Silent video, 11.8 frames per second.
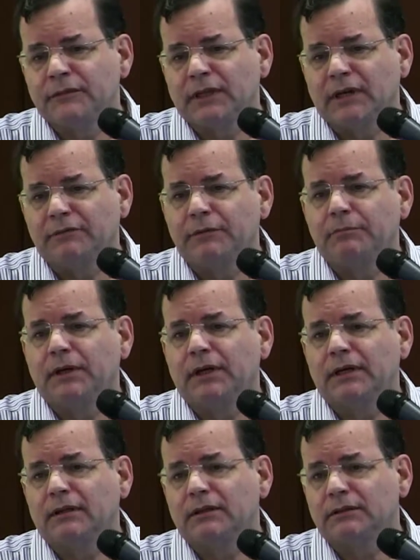
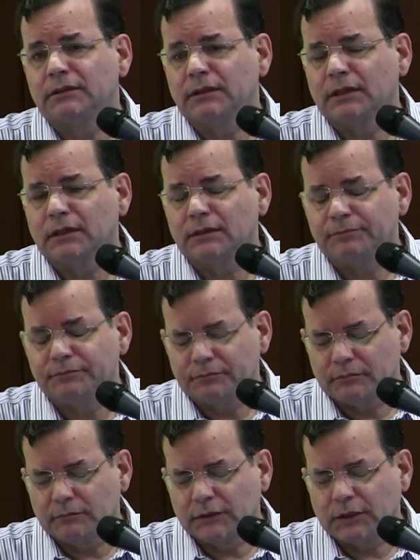everybody, this is a
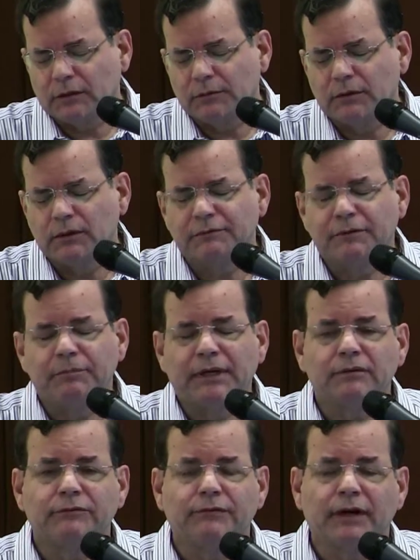cohort of
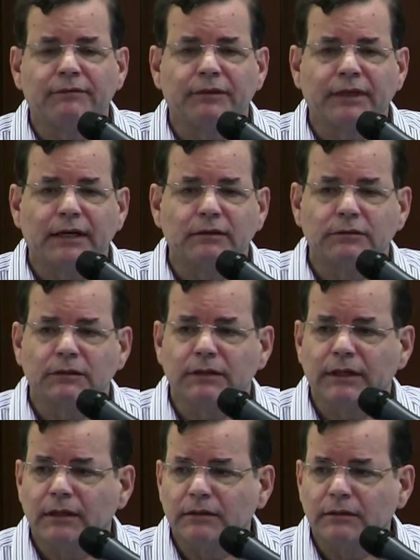about 5,000
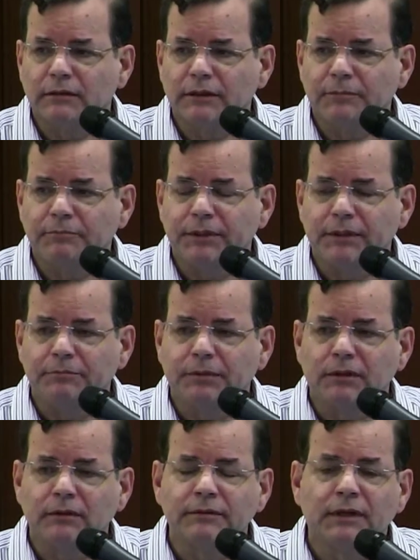elderly
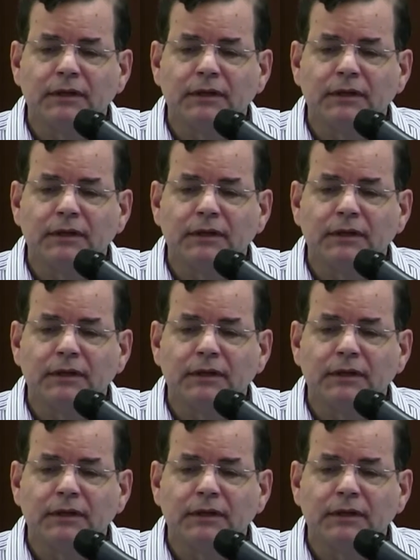people,